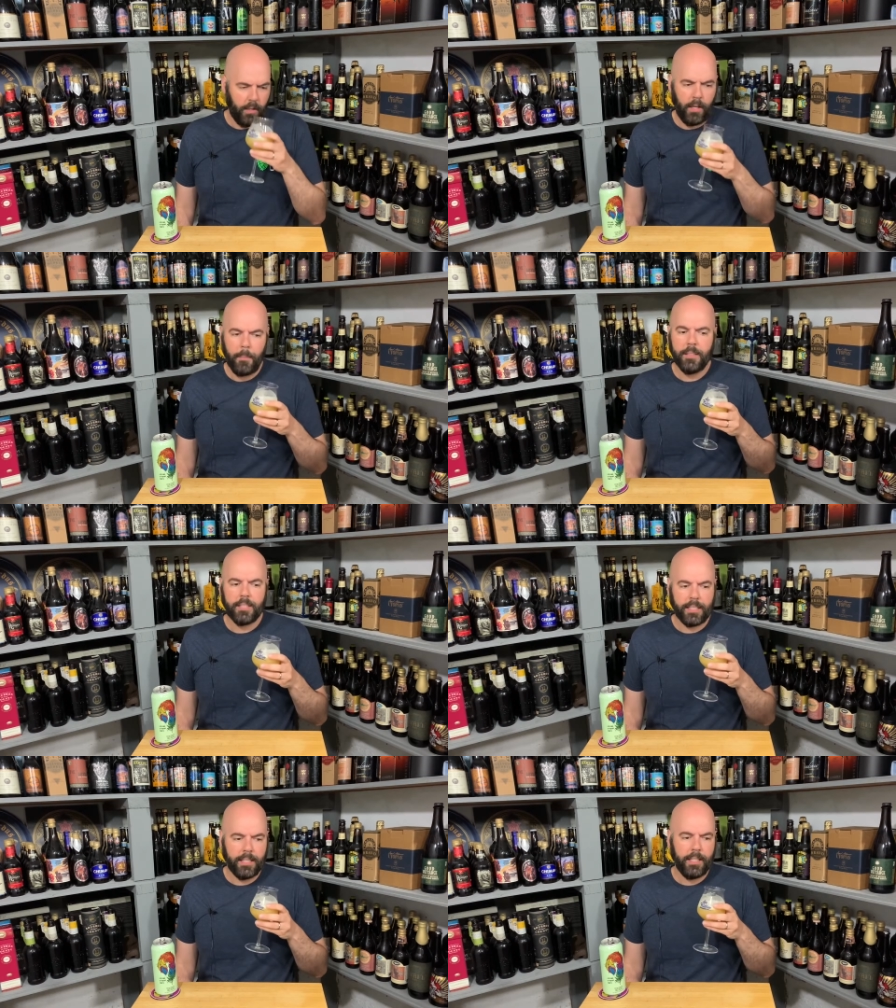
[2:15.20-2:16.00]
I mean, it's
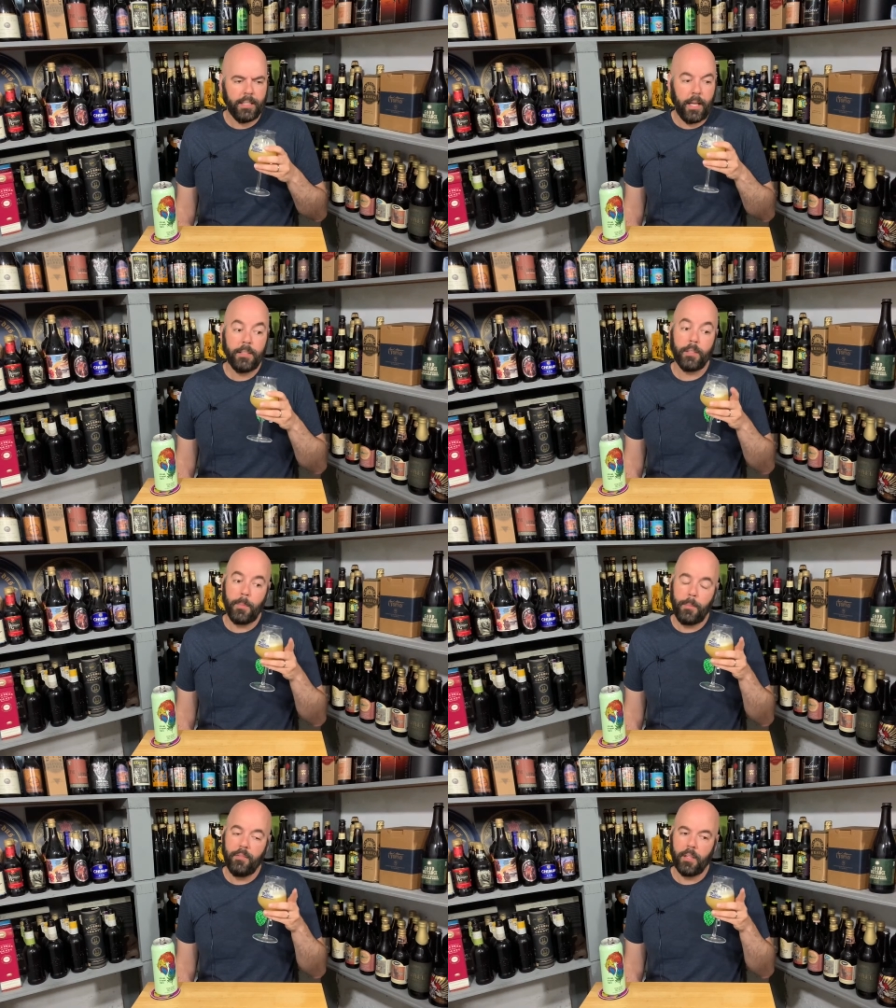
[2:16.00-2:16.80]
like kicking, actually,
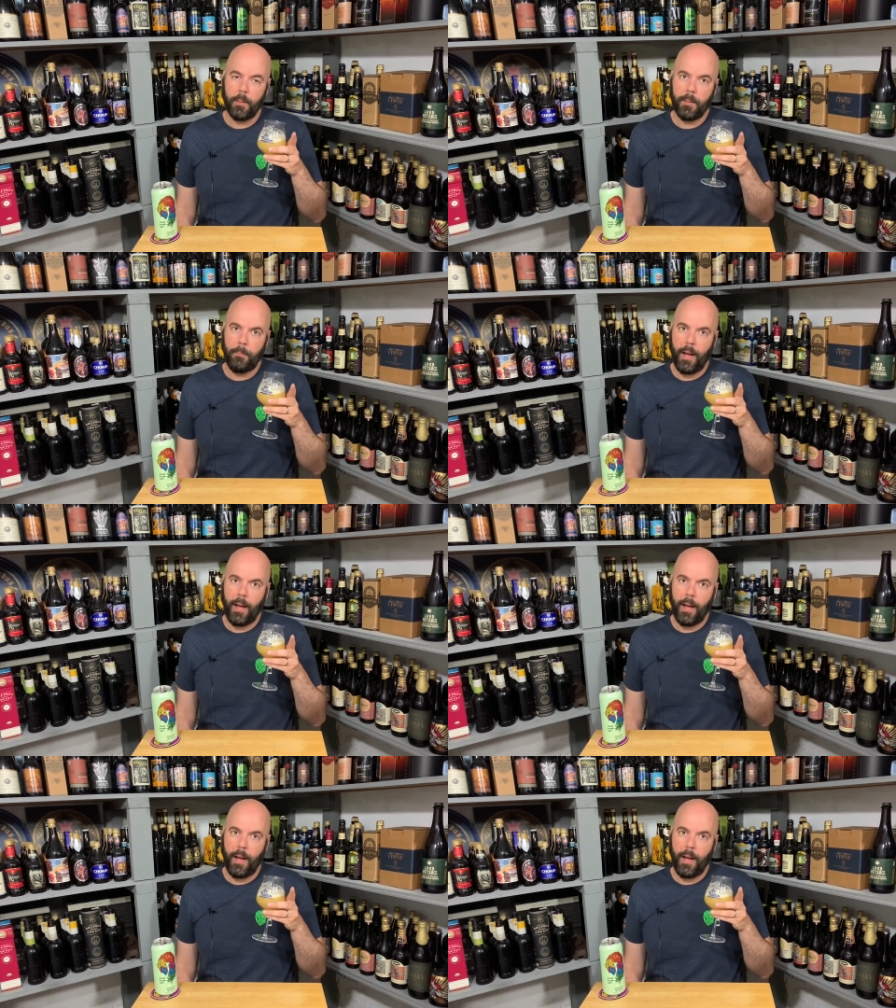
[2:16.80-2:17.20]
maybe even a little bit of